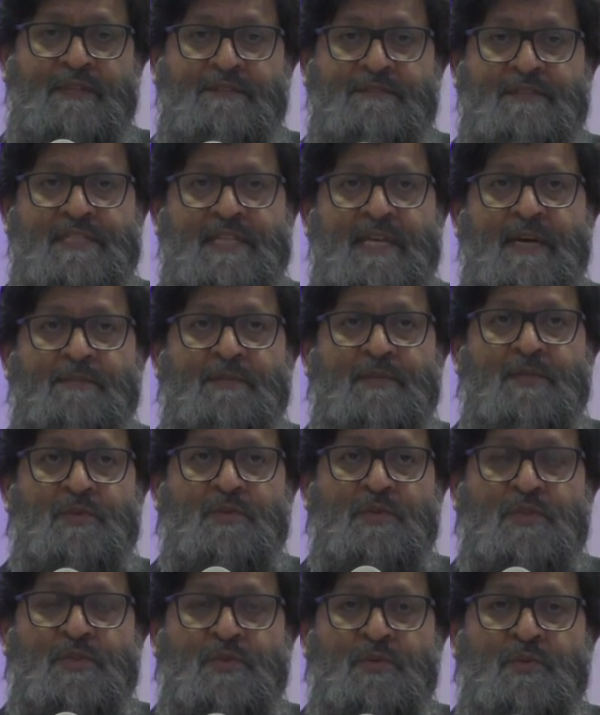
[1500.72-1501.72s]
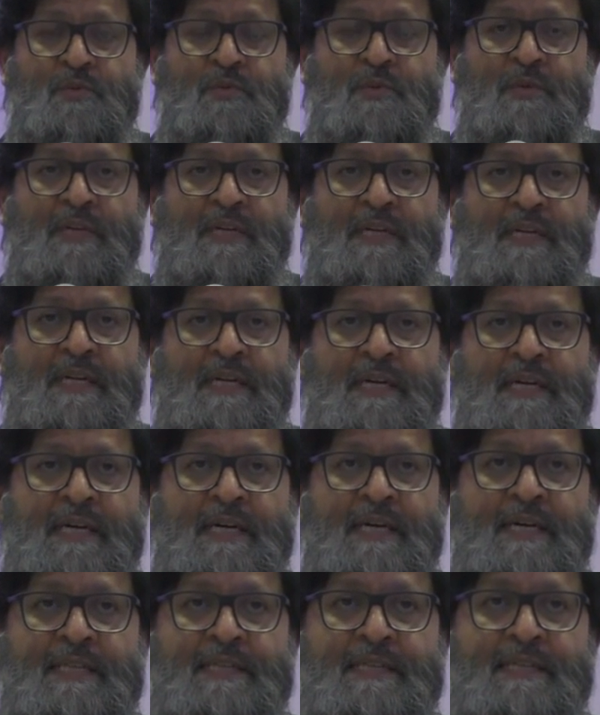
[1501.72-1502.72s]
this happened to a school,
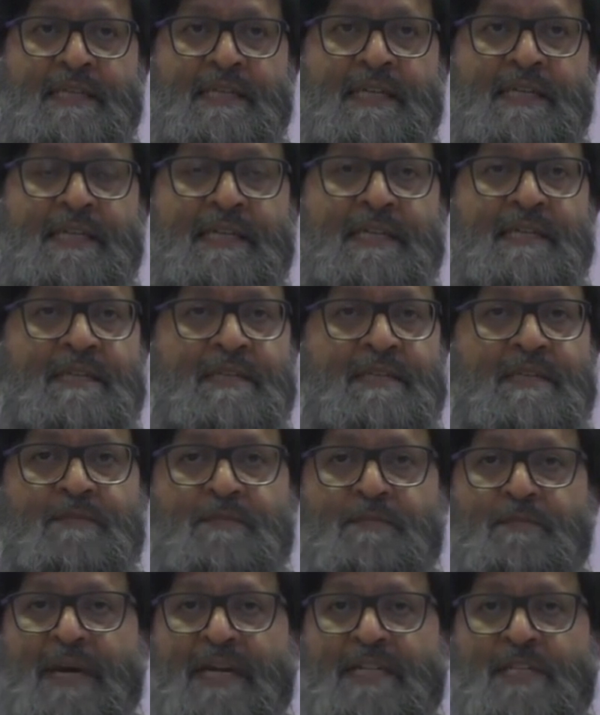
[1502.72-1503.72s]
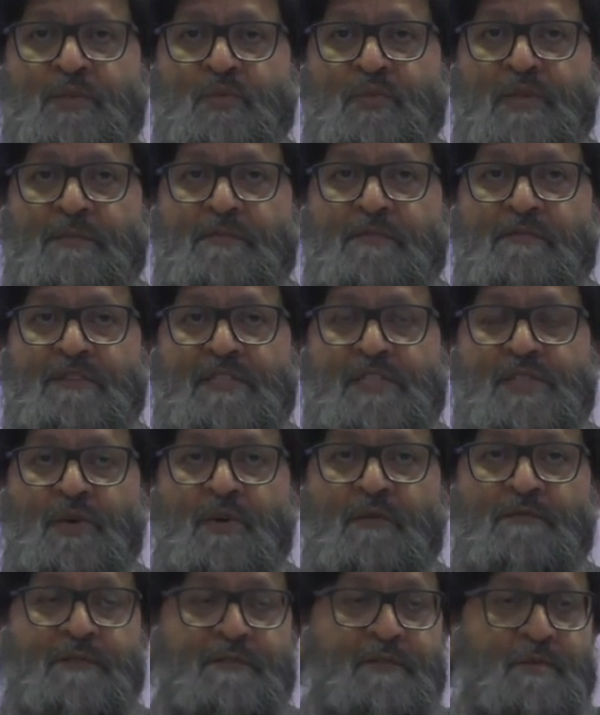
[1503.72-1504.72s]
the matter would have been
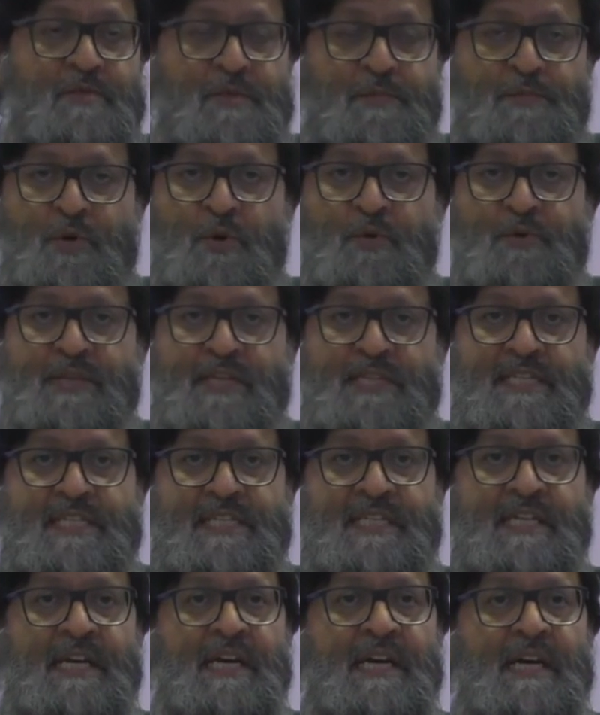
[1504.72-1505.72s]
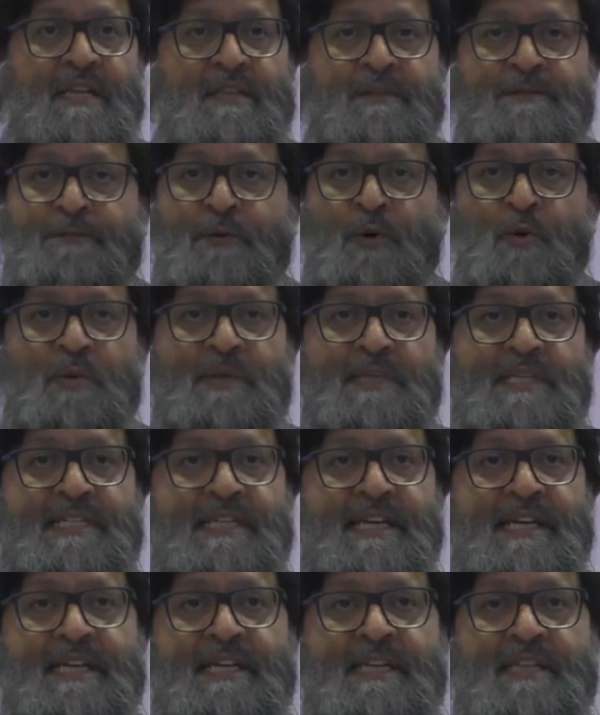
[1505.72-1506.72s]
resolved. If there was a protest, the following
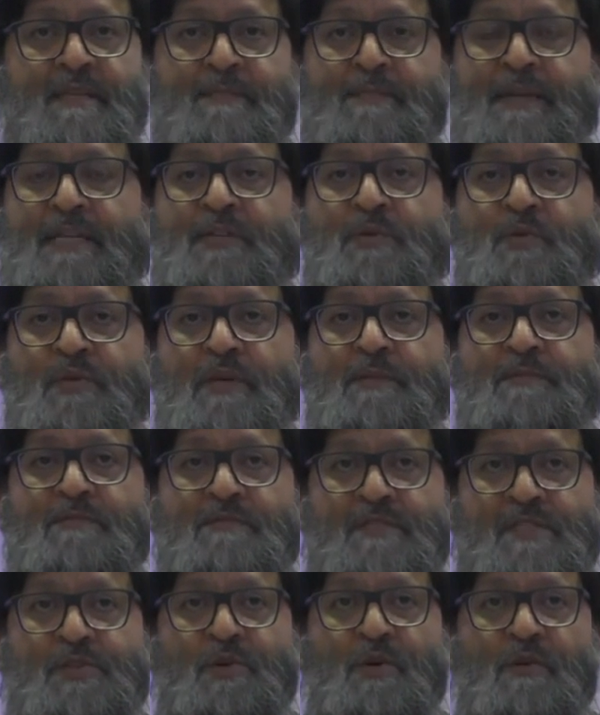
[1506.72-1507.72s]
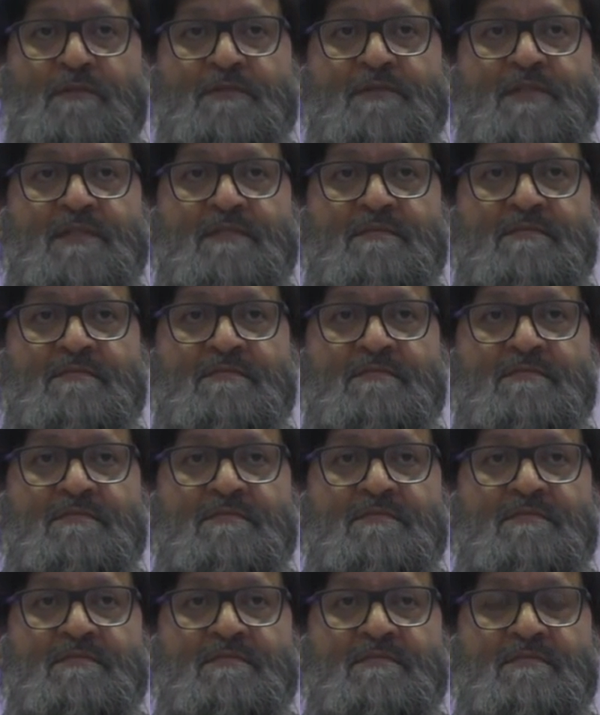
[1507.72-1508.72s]
day, the matter would have been resolved.
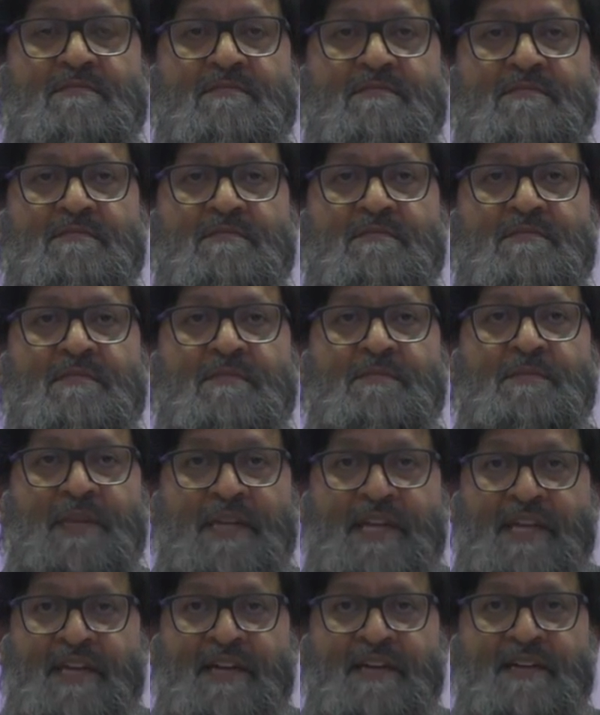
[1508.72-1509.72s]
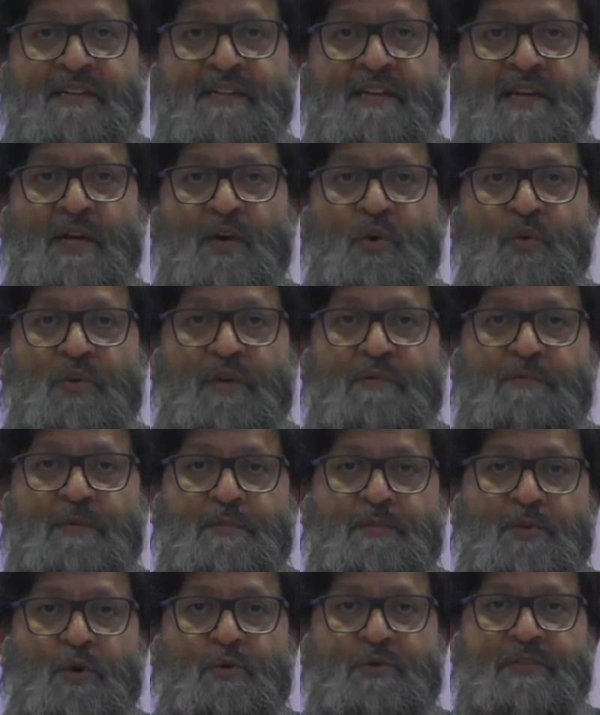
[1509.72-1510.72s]
But here, we have been
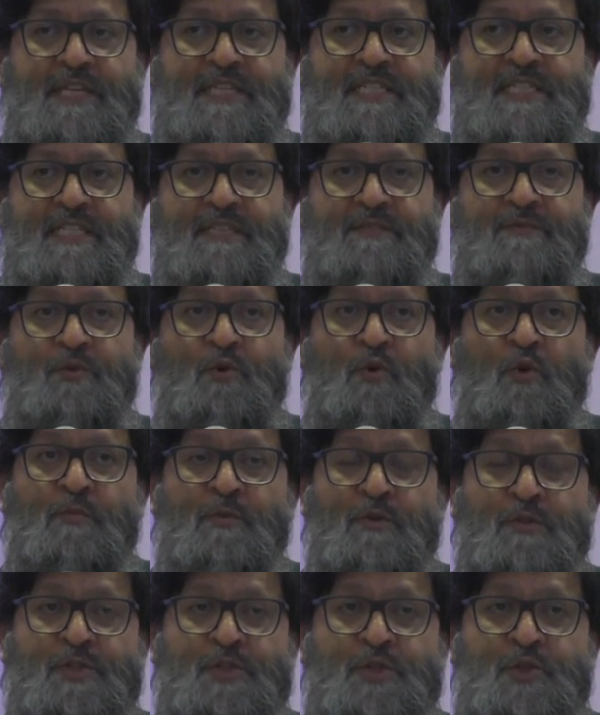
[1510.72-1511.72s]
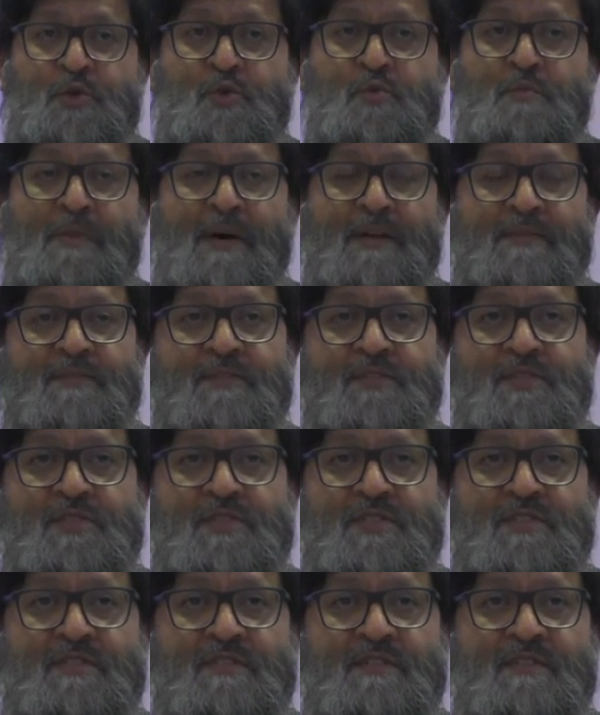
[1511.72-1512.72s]
protesting for almost 2
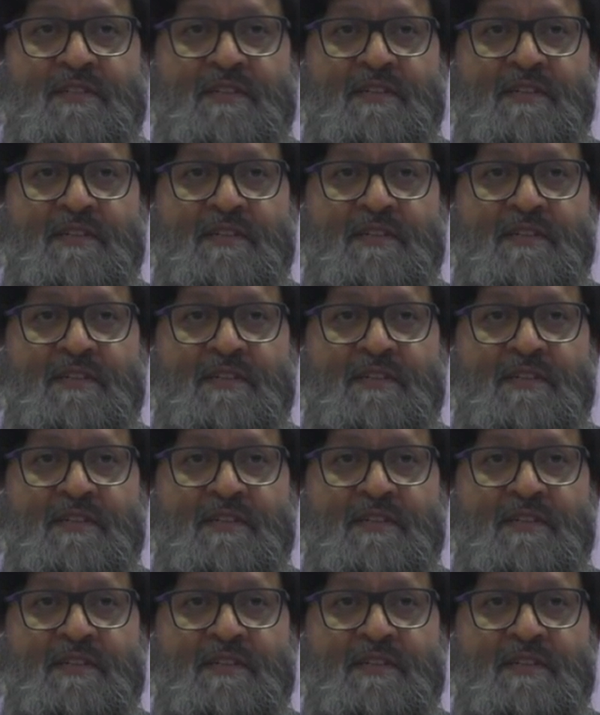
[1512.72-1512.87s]
months,